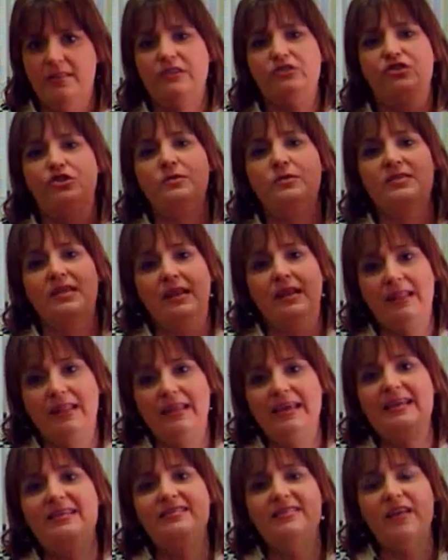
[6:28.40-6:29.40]
that she was at
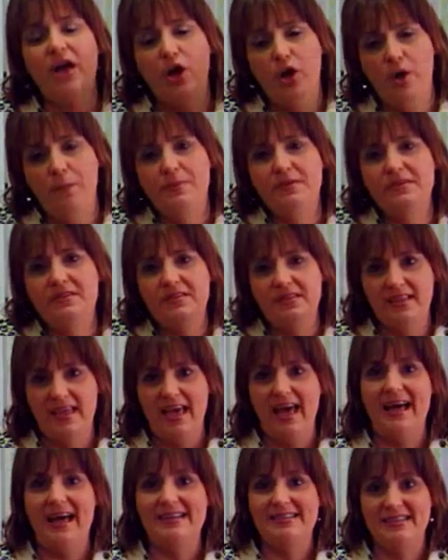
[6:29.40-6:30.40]
least open to
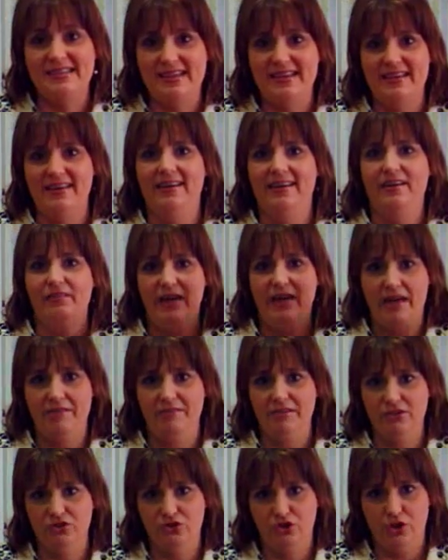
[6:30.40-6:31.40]
the idea of
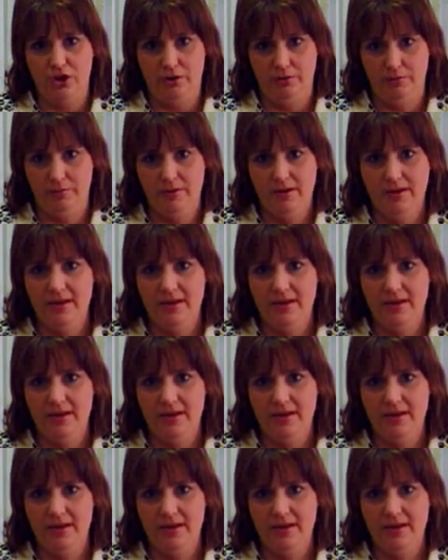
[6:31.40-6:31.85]
having a show.